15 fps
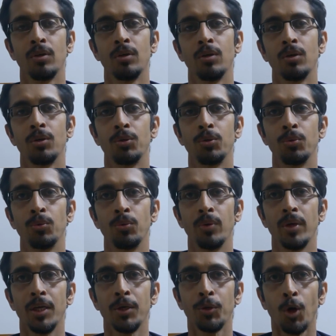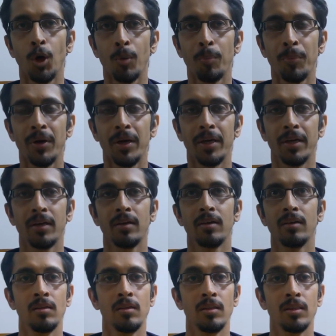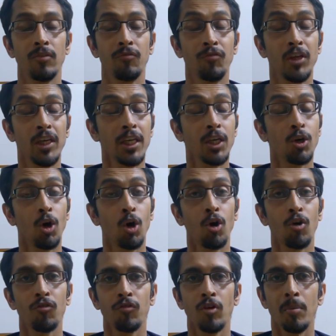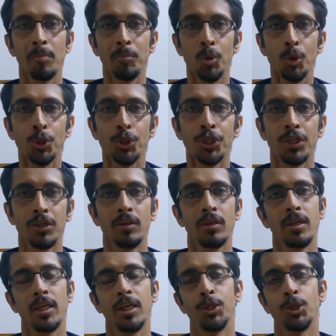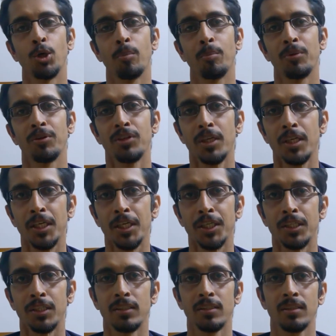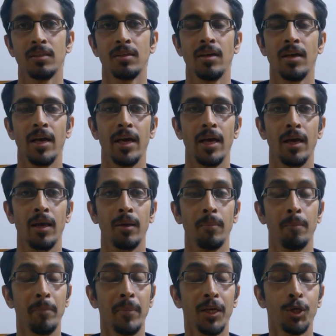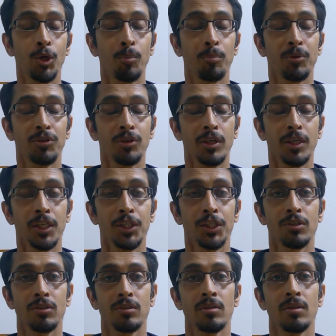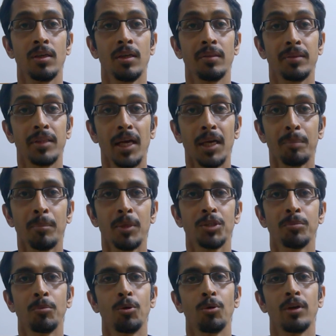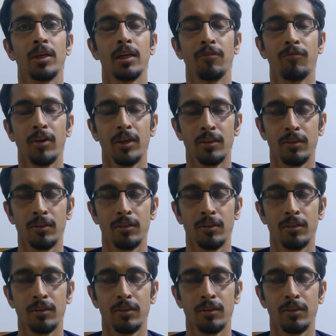to incorporate the feeling of motion in your presentations and make your presentations that much more effective.